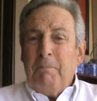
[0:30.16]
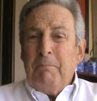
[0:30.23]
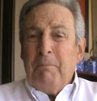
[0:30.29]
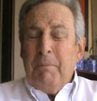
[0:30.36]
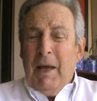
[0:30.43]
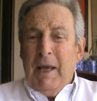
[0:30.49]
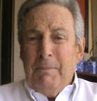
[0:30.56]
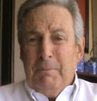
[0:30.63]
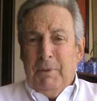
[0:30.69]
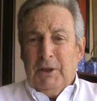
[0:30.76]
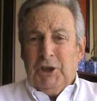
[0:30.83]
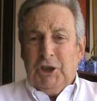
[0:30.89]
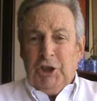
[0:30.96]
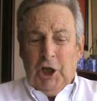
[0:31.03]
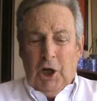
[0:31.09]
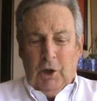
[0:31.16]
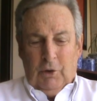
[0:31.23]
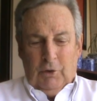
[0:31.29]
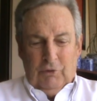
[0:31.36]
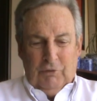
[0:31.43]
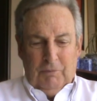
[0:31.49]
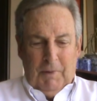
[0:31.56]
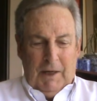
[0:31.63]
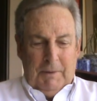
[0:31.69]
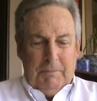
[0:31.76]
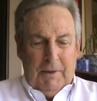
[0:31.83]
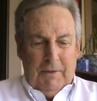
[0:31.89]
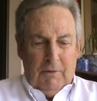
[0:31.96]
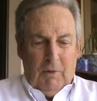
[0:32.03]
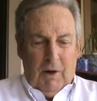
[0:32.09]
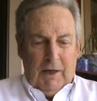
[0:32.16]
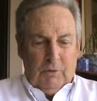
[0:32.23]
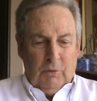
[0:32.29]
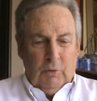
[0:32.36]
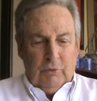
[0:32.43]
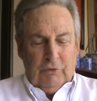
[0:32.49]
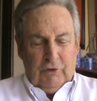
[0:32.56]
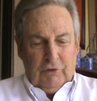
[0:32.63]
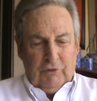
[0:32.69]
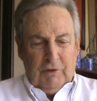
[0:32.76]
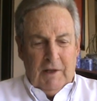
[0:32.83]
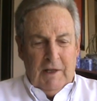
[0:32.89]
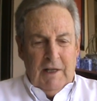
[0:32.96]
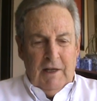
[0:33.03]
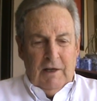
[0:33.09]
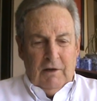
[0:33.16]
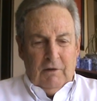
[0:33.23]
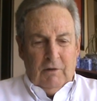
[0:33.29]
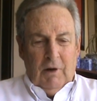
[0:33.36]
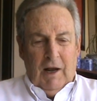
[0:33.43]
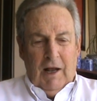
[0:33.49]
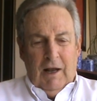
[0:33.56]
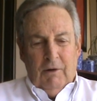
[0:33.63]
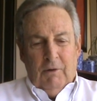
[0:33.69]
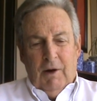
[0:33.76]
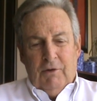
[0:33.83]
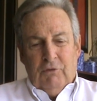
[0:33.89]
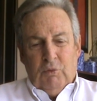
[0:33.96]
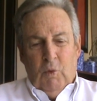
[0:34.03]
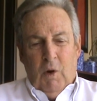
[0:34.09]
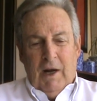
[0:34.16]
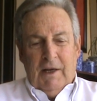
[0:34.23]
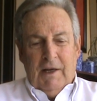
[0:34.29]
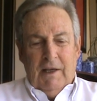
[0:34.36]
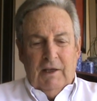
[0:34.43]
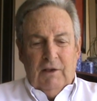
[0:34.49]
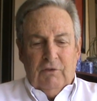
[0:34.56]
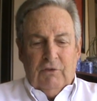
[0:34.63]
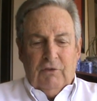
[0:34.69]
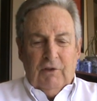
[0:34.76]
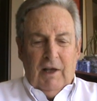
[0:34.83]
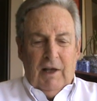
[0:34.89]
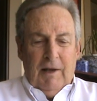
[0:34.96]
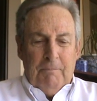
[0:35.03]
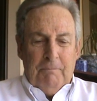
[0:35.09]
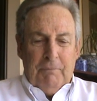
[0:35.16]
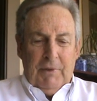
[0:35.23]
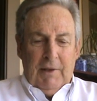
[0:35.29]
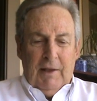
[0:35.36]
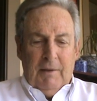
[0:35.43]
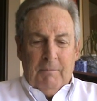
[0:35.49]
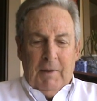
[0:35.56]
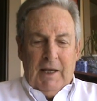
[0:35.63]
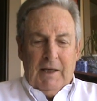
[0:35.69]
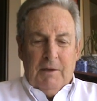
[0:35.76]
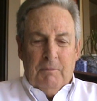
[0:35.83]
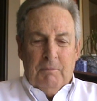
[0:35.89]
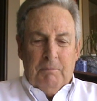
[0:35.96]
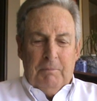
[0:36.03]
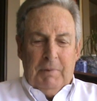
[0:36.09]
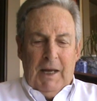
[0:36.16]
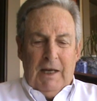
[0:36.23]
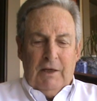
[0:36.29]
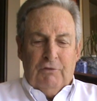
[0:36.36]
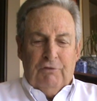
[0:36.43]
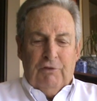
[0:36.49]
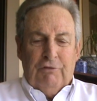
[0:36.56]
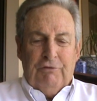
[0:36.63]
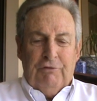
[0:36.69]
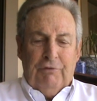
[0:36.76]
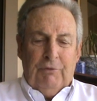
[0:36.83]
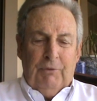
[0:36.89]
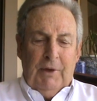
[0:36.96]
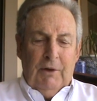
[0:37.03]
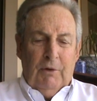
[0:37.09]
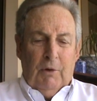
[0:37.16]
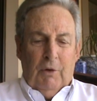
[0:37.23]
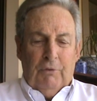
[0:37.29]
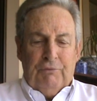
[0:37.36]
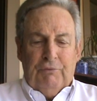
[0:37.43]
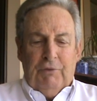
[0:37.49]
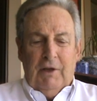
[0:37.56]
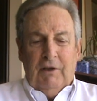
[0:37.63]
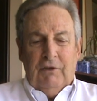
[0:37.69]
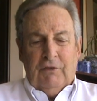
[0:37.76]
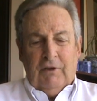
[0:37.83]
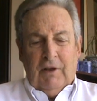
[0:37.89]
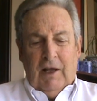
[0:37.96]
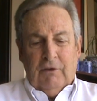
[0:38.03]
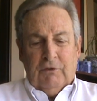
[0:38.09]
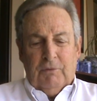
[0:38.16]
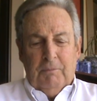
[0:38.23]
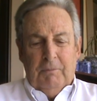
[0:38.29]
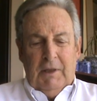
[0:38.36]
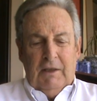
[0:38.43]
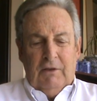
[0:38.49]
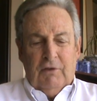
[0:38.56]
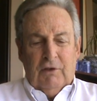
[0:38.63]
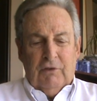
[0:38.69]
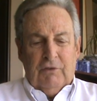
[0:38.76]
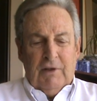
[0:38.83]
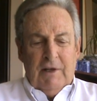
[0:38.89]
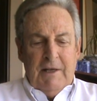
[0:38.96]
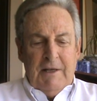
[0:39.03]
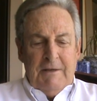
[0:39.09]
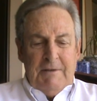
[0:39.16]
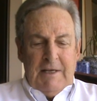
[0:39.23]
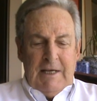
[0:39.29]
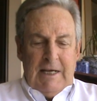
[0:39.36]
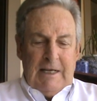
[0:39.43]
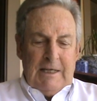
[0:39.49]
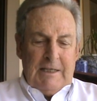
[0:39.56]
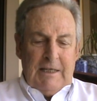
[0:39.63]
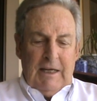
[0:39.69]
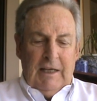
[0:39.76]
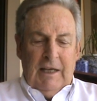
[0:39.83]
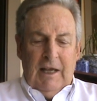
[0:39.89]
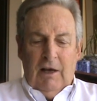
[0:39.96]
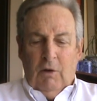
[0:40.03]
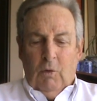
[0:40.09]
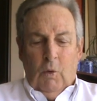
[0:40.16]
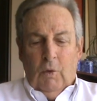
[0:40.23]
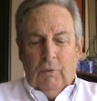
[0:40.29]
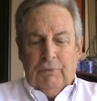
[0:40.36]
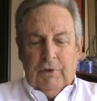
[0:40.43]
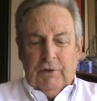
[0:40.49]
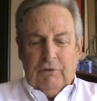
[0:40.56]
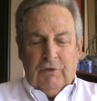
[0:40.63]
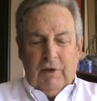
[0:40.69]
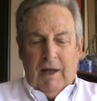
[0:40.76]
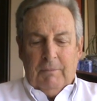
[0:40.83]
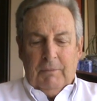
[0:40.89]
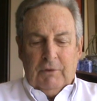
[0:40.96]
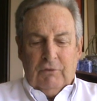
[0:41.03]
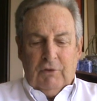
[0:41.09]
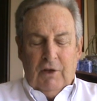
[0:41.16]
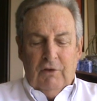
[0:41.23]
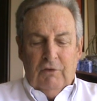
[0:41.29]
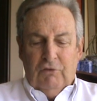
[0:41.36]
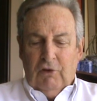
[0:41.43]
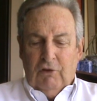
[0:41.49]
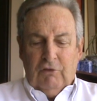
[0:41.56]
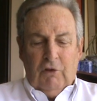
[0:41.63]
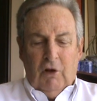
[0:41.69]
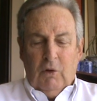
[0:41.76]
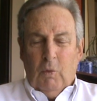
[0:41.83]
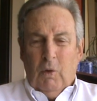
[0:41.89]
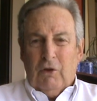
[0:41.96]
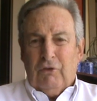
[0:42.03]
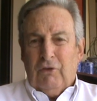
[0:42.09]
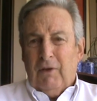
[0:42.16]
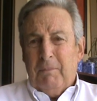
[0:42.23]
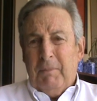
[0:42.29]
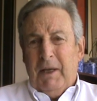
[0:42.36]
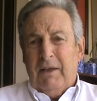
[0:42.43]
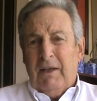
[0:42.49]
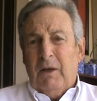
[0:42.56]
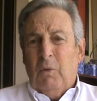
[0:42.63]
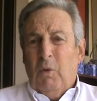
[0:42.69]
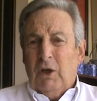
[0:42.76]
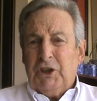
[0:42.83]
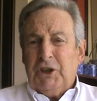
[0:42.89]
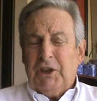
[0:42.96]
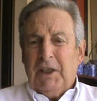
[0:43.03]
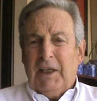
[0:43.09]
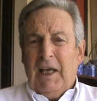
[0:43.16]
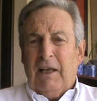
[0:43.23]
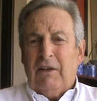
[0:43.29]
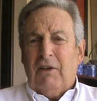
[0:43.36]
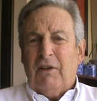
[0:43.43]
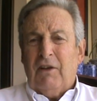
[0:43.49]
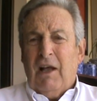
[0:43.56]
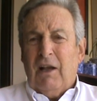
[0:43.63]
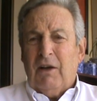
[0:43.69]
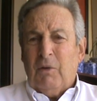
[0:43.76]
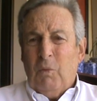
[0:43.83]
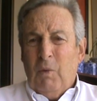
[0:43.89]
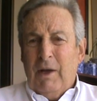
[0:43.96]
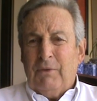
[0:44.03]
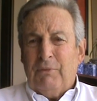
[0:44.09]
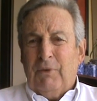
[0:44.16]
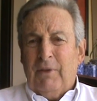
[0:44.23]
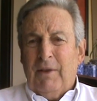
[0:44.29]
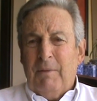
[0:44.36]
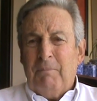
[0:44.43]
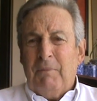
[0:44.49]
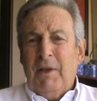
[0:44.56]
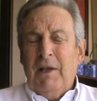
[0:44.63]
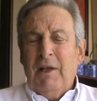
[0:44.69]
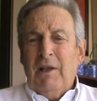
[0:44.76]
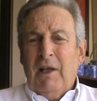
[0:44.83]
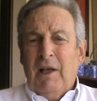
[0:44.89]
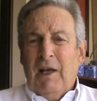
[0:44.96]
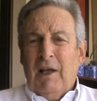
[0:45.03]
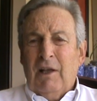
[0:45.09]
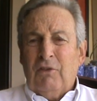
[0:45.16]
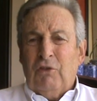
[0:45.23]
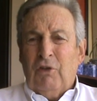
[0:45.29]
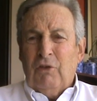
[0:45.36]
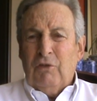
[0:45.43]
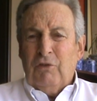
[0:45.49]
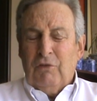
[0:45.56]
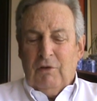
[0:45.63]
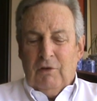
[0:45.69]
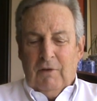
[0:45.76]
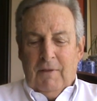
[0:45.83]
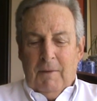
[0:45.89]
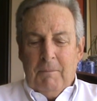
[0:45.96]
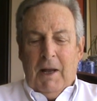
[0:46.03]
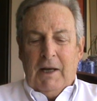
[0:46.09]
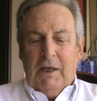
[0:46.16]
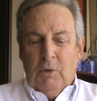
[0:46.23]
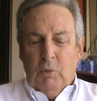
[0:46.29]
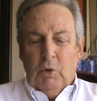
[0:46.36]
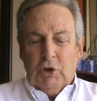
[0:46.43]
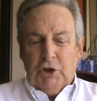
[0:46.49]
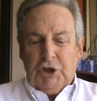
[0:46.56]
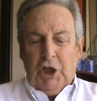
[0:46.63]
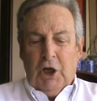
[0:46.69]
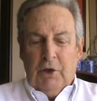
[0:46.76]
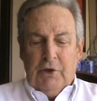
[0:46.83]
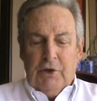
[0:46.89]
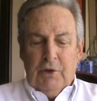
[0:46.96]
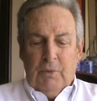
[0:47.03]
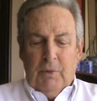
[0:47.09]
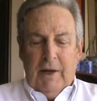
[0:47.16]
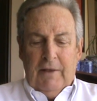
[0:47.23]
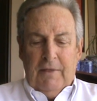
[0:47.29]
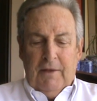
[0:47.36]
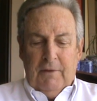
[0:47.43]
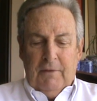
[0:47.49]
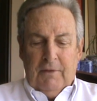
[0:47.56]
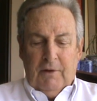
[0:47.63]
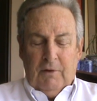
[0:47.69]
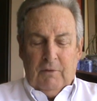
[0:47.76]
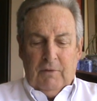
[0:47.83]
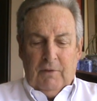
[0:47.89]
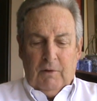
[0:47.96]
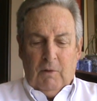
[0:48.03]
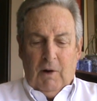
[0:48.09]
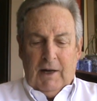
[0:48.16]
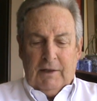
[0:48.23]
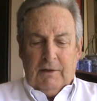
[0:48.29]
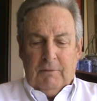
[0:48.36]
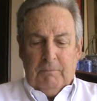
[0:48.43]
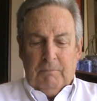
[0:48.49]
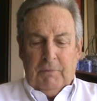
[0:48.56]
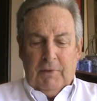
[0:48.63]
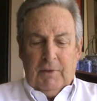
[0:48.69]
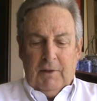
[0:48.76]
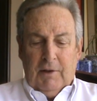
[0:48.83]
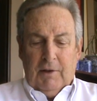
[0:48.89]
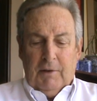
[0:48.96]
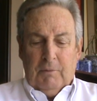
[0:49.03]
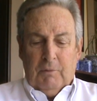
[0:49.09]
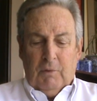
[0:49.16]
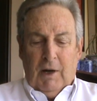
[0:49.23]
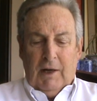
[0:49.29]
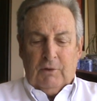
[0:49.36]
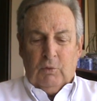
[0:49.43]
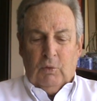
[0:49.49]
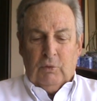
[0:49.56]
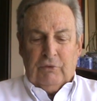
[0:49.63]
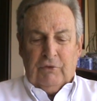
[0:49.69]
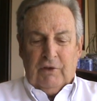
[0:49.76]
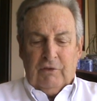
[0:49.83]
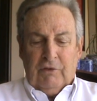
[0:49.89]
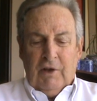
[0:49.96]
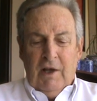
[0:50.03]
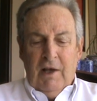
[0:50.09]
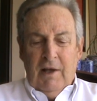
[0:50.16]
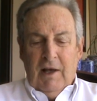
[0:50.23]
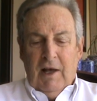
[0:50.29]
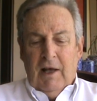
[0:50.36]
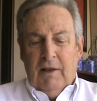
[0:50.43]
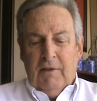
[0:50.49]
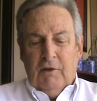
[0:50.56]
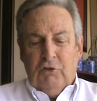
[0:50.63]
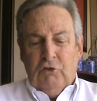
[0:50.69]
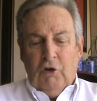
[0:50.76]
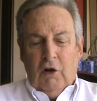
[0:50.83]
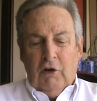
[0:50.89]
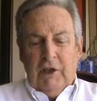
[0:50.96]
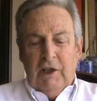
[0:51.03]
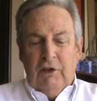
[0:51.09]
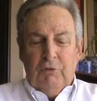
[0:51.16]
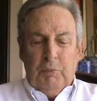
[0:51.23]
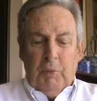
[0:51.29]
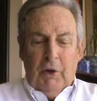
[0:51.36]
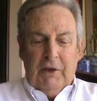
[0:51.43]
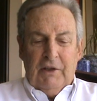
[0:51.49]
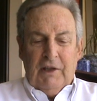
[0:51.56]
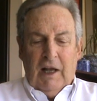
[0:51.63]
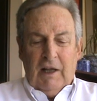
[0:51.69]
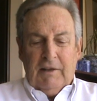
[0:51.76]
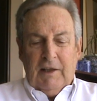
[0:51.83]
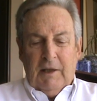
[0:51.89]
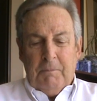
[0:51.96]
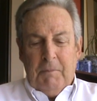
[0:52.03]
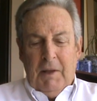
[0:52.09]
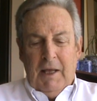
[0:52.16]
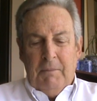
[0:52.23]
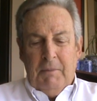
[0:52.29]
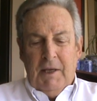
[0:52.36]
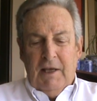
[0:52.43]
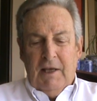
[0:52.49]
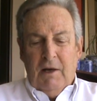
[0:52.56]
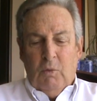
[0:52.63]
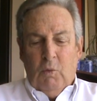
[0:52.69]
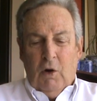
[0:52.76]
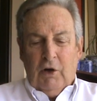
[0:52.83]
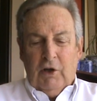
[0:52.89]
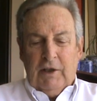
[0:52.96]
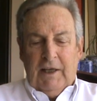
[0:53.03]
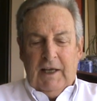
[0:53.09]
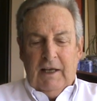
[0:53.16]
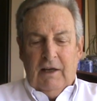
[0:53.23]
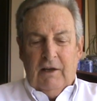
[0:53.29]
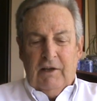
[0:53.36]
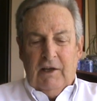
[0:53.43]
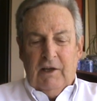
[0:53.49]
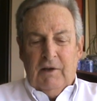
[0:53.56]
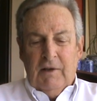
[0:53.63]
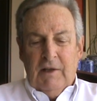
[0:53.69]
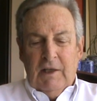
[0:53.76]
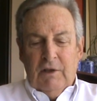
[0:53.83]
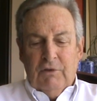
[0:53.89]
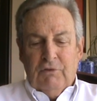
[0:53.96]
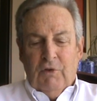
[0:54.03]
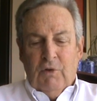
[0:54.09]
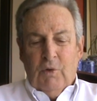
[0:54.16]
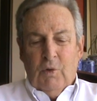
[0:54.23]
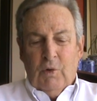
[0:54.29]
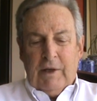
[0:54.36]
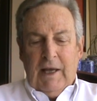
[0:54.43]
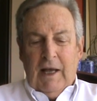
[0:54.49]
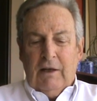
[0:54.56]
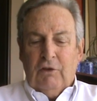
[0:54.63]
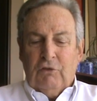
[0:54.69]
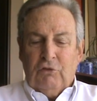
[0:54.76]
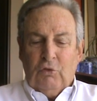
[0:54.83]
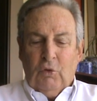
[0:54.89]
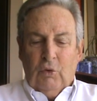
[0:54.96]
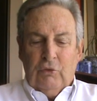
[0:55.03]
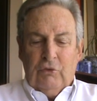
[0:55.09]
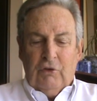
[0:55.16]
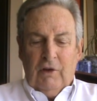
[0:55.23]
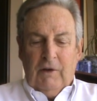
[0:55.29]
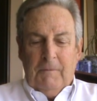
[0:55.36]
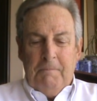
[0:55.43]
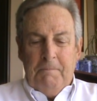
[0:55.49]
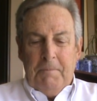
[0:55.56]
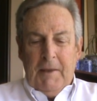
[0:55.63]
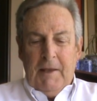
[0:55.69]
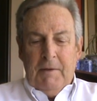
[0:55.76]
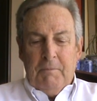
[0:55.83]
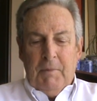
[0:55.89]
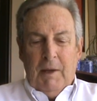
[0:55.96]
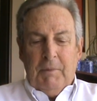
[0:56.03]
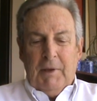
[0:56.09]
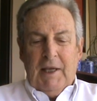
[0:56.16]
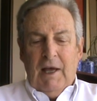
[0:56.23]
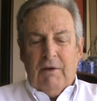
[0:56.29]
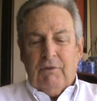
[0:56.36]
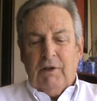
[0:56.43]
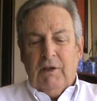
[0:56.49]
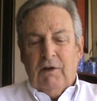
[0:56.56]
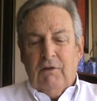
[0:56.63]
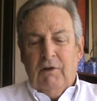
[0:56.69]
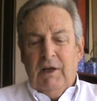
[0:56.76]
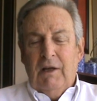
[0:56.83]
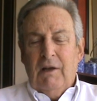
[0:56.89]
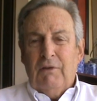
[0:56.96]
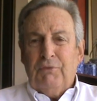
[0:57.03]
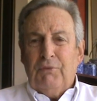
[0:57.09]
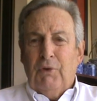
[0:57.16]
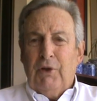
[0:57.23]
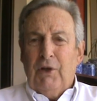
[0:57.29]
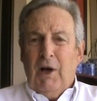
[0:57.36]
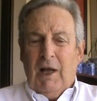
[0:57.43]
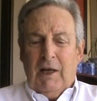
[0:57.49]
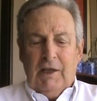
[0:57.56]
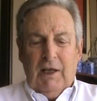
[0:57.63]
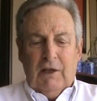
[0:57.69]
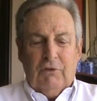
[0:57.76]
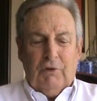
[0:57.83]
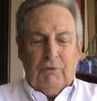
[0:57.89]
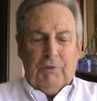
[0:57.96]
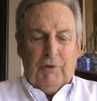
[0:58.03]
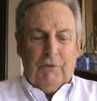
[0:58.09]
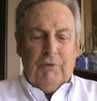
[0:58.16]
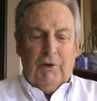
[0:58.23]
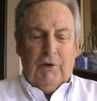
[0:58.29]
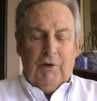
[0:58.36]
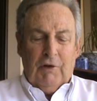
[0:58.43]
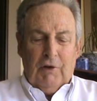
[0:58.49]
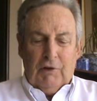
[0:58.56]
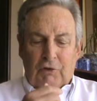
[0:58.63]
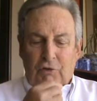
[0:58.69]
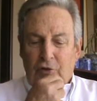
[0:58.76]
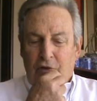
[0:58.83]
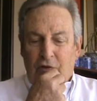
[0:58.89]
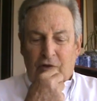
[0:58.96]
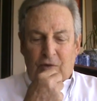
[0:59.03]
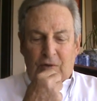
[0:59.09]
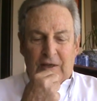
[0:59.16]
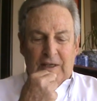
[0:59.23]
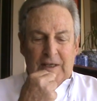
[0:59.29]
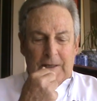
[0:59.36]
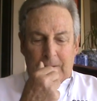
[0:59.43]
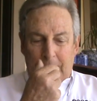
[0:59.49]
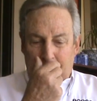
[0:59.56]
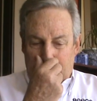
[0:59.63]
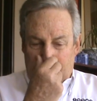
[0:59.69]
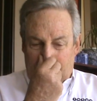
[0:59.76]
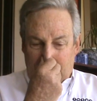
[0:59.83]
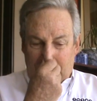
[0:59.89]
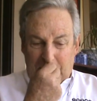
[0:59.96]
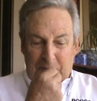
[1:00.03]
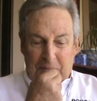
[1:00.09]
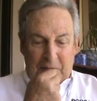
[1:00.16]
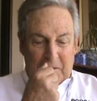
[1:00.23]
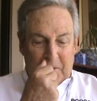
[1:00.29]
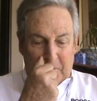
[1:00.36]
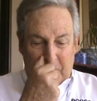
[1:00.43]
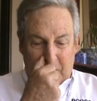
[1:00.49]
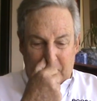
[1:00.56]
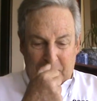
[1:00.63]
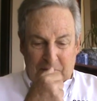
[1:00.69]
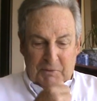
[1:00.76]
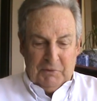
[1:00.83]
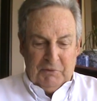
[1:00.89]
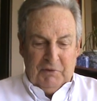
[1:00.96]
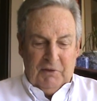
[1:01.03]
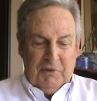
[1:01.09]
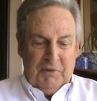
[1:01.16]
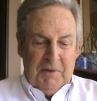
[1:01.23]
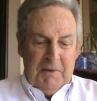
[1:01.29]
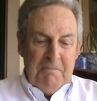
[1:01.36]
paper shows might be the right horses. Race one is a maiden plate for 3-year-old fillies, 1,000 meters, and here are all first timers. So you just got to watch the betting, watch the canter down, and wait for them the money will show you where the right horse is. The jockeys point out that maybe Warren Kennedy for Candace Dawson, maybe Gavin Larena for Johan Janssen van Vuren on 2 and 3. They could be the right horses.